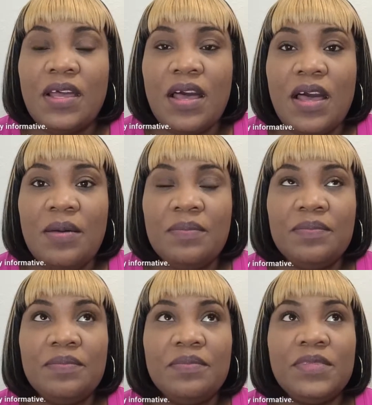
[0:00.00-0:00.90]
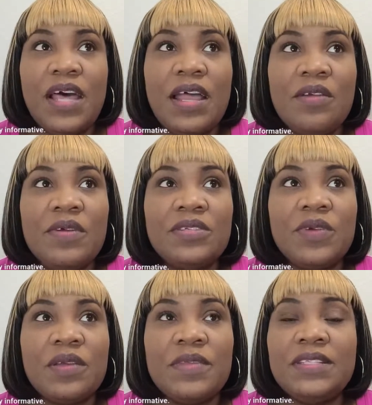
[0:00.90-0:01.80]
The IRS
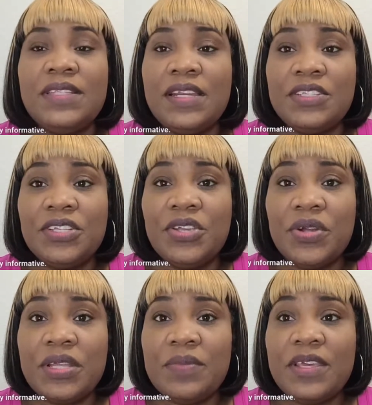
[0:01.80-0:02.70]
recommends data security